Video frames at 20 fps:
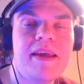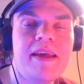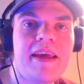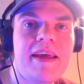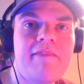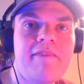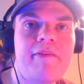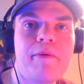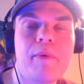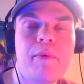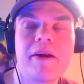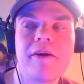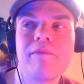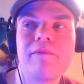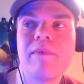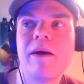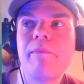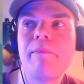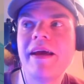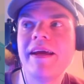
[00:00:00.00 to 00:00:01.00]
every one of
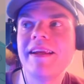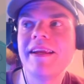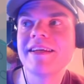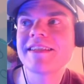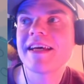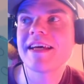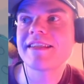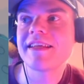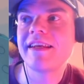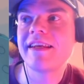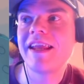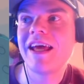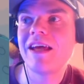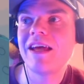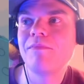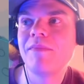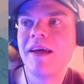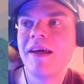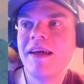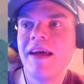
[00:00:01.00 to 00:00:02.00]
my paintings has a
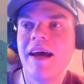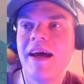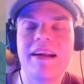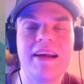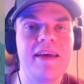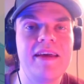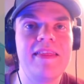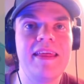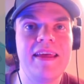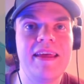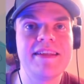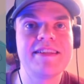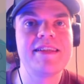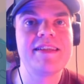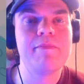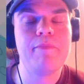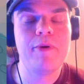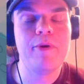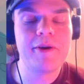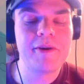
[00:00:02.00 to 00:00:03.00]
name, and I think it's
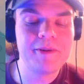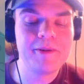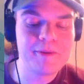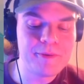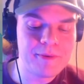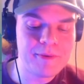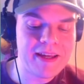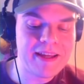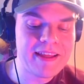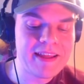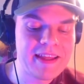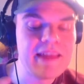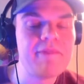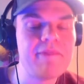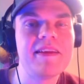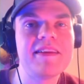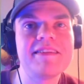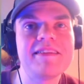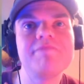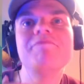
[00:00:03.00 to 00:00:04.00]
important to like give
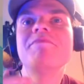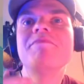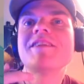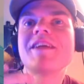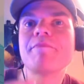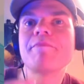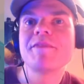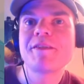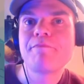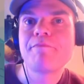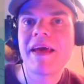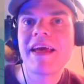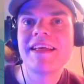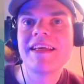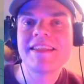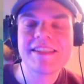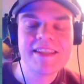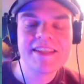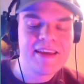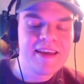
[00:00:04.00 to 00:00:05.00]
it some
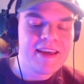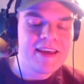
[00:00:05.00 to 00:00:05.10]
space